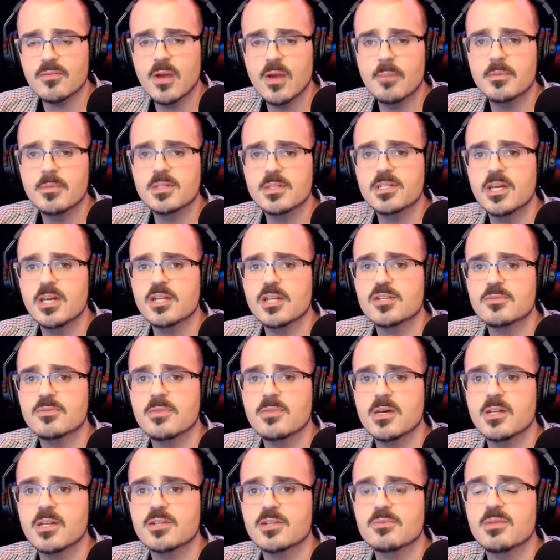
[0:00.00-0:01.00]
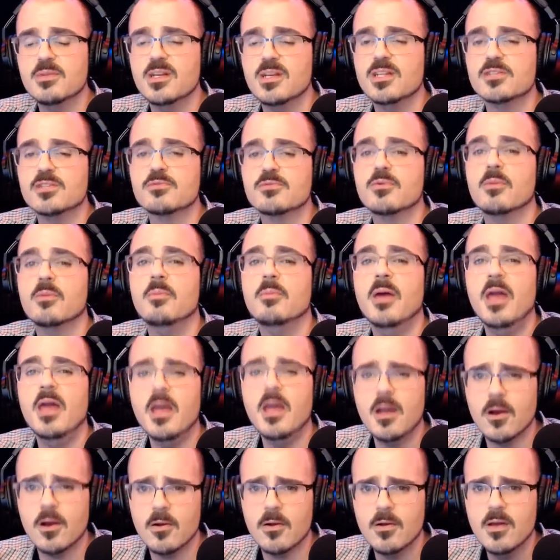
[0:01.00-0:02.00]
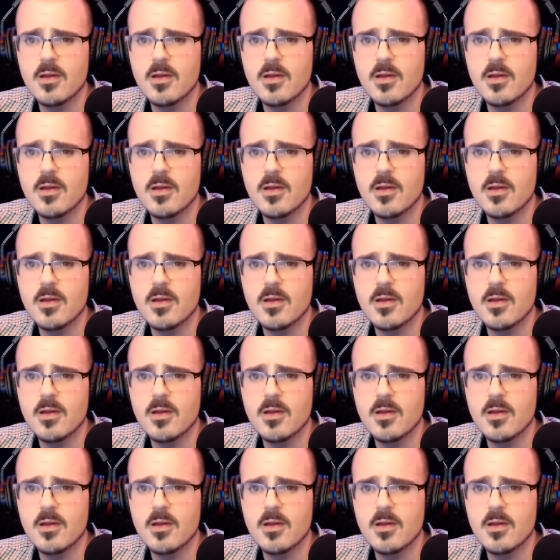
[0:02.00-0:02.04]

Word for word: reputation management is repair.